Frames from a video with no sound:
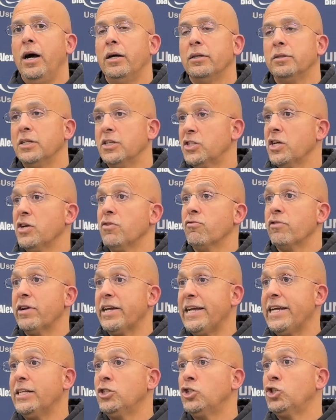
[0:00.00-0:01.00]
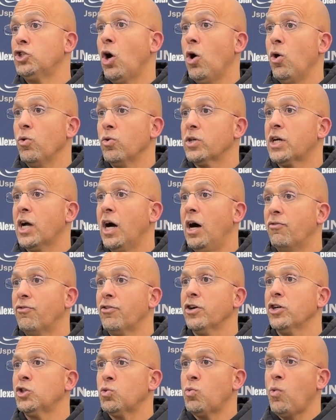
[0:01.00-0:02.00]
Does he read zone
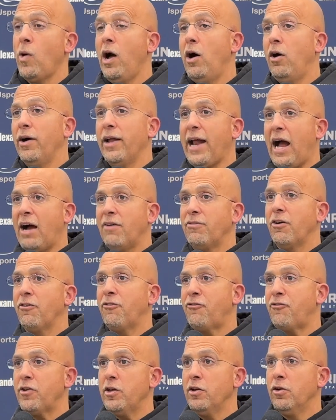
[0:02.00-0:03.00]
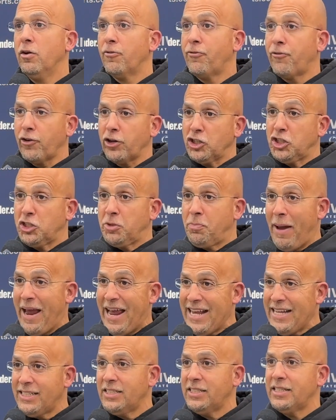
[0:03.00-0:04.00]
coverage well and have a feel for
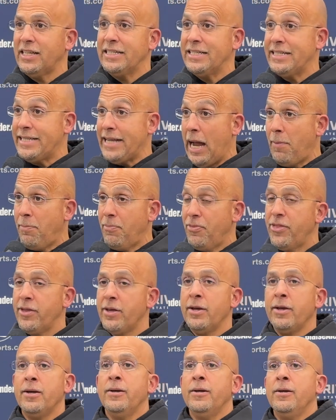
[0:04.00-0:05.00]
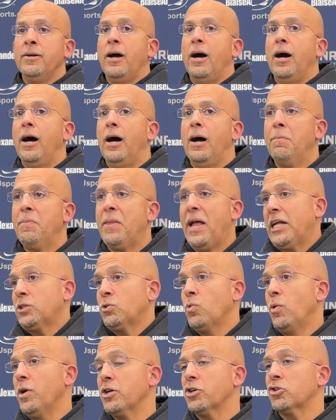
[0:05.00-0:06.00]
space and depth? That's
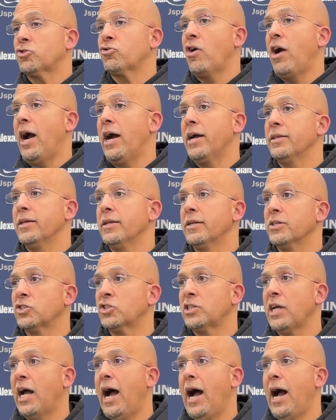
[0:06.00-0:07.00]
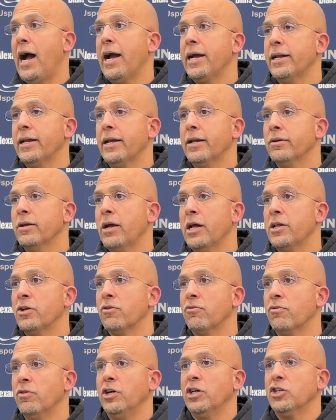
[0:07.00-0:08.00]
what you're trying to decide, and
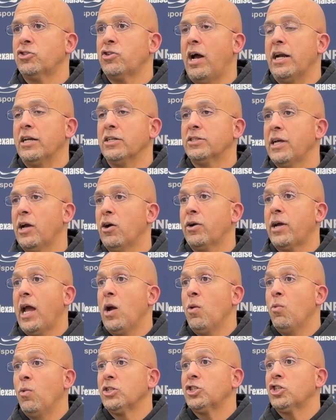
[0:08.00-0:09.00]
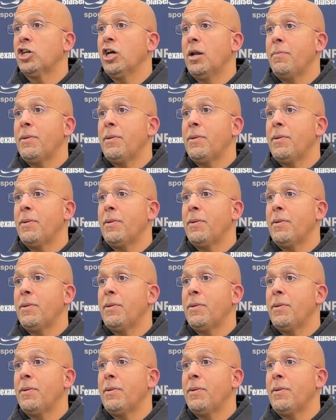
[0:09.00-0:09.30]
you're really trying to say, okay, what's going to